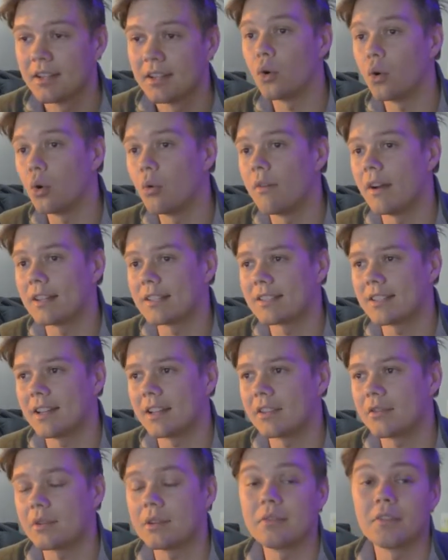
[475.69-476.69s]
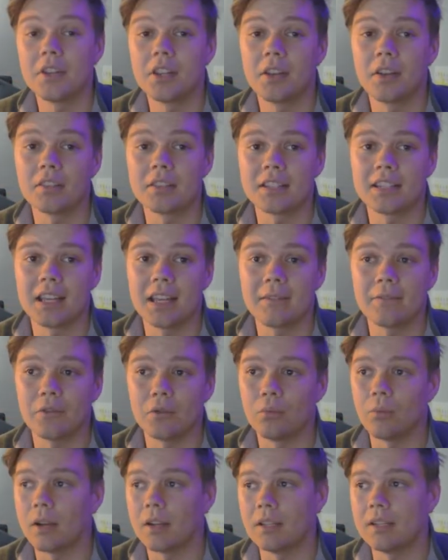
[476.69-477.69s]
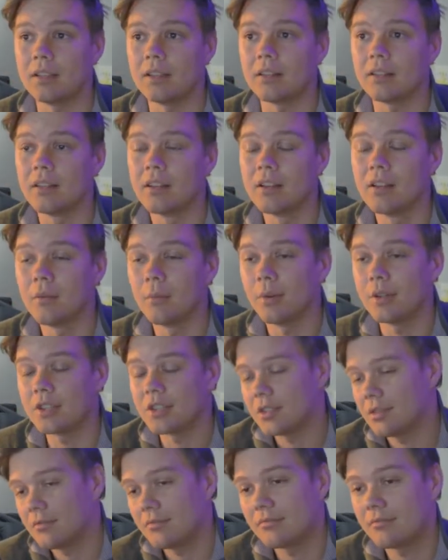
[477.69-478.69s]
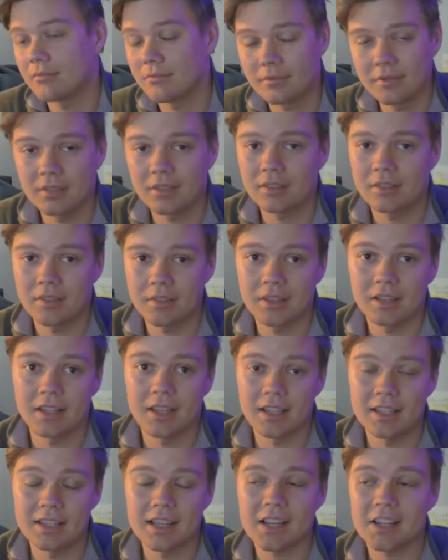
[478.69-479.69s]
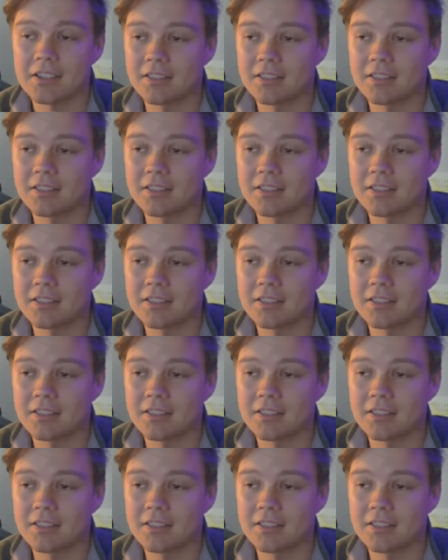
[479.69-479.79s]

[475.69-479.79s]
or that's like 3 videos a day for 1 year, which is